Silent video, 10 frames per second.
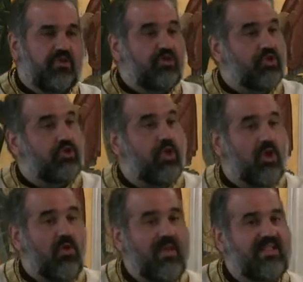the church,
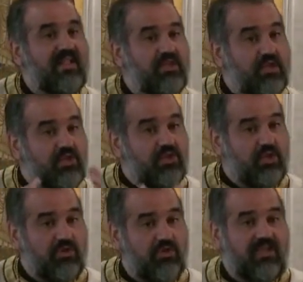knowing that the
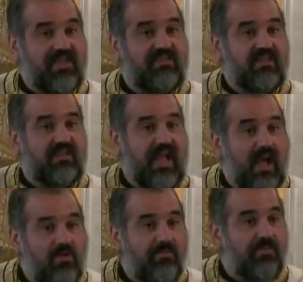church is
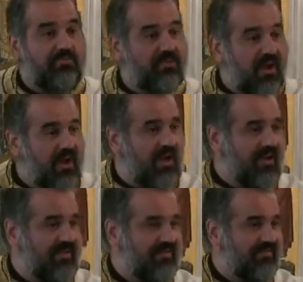accountable to
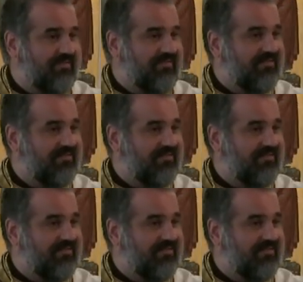God.